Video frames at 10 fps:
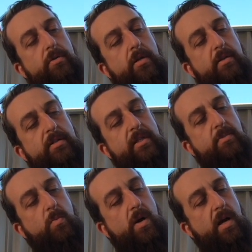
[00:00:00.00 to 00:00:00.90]
So
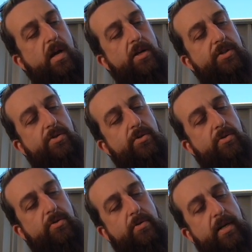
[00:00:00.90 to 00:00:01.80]
season 1,
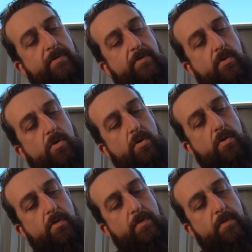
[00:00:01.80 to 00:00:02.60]
2, 3, 4,